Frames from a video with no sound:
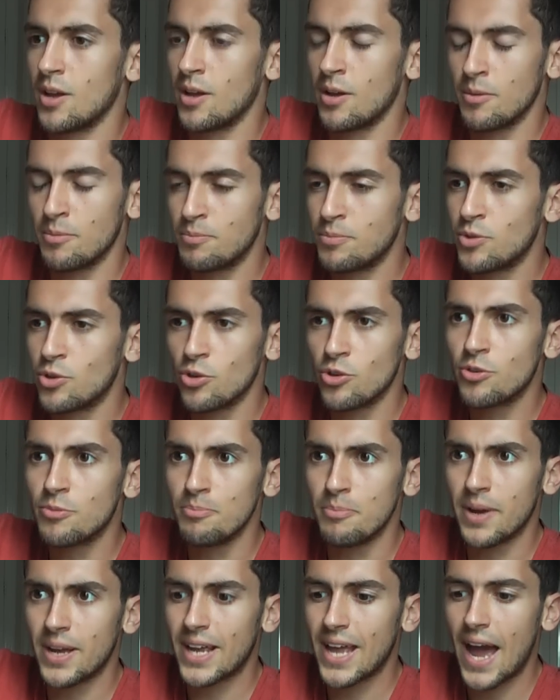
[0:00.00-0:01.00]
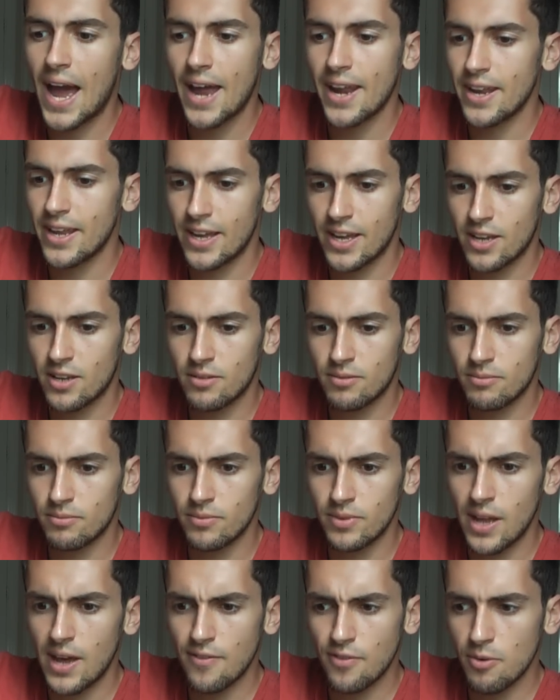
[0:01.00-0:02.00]
a good mechanic
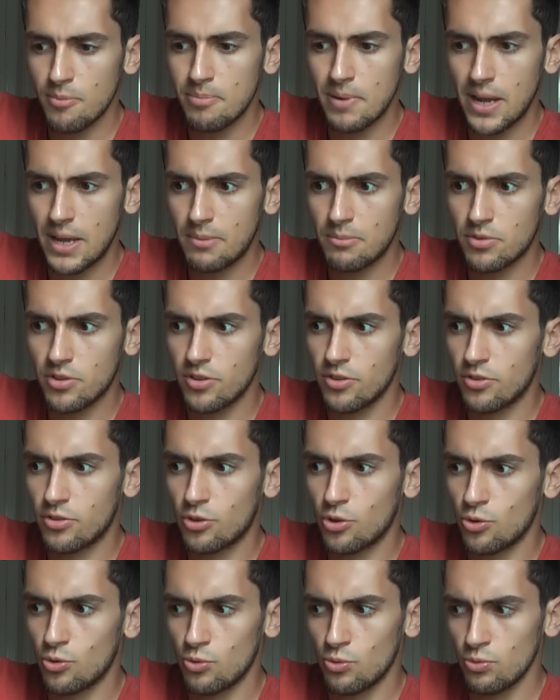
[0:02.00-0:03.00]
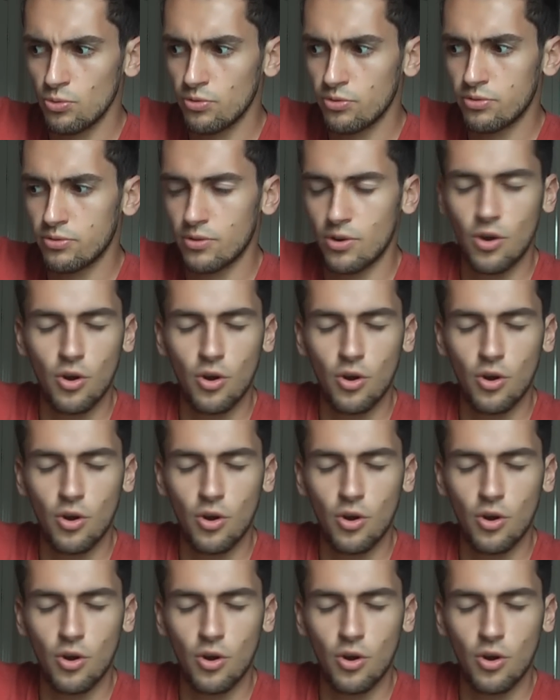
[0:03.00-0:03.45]
never blames his tools